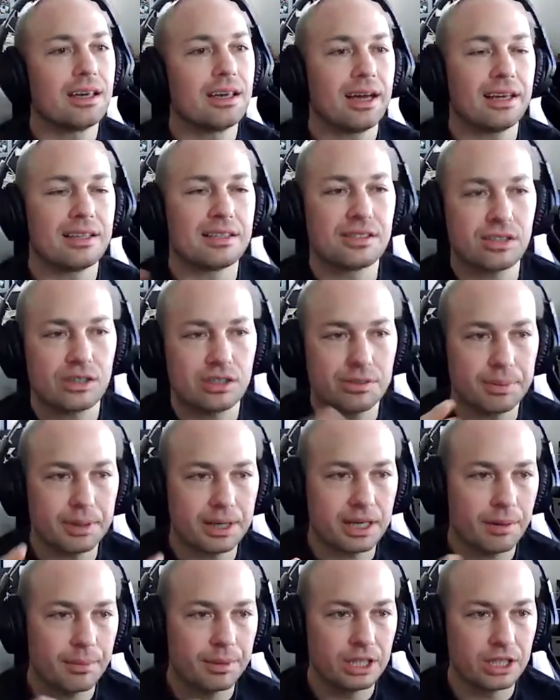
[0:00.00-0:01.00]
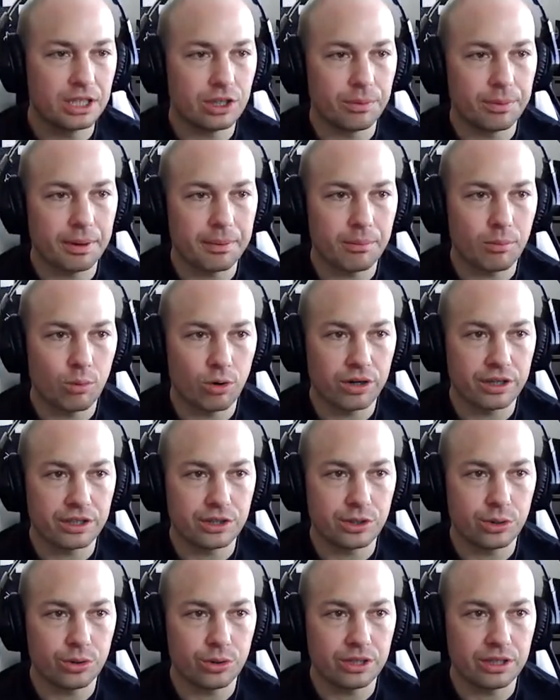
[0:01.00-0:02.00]
it starts to become a little bit more
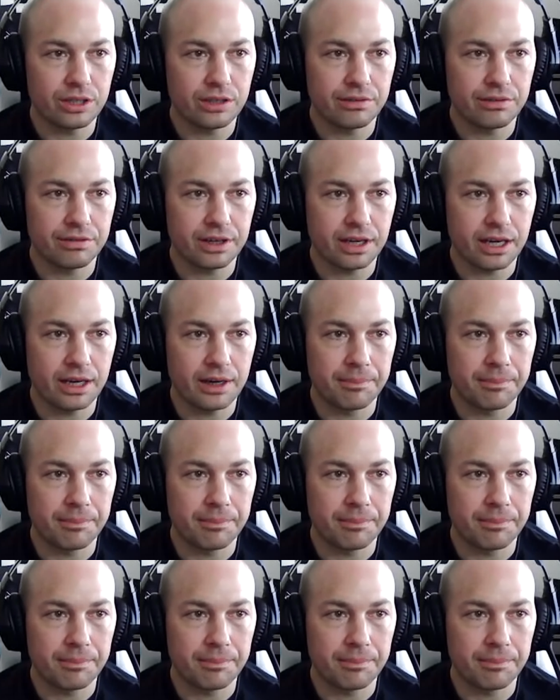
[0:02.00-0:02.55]
intuitive.